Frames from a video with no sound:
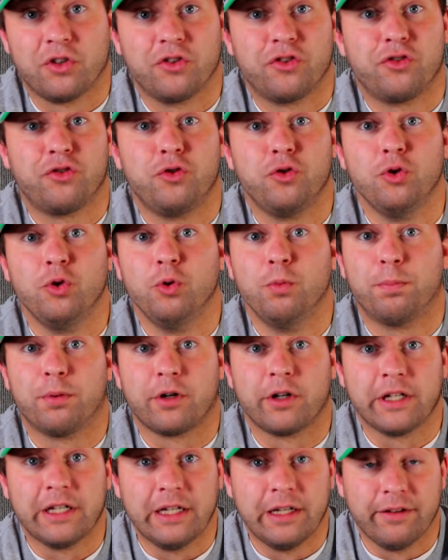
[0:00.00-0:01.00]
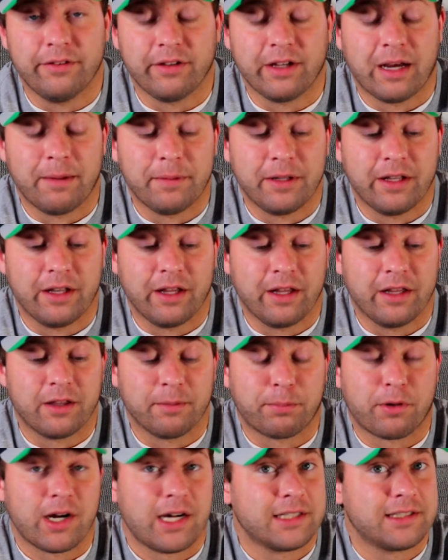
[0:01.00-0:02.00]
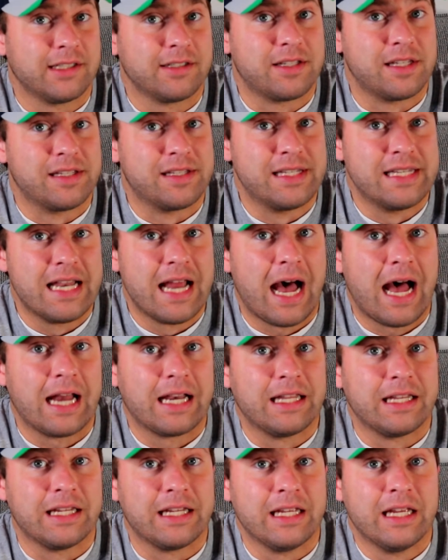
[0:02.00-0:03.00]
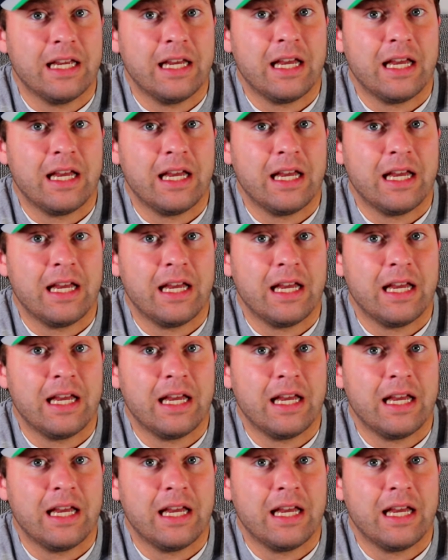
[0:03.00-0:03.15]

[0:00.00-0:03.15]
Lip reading: Super easy. I mean, the process is not any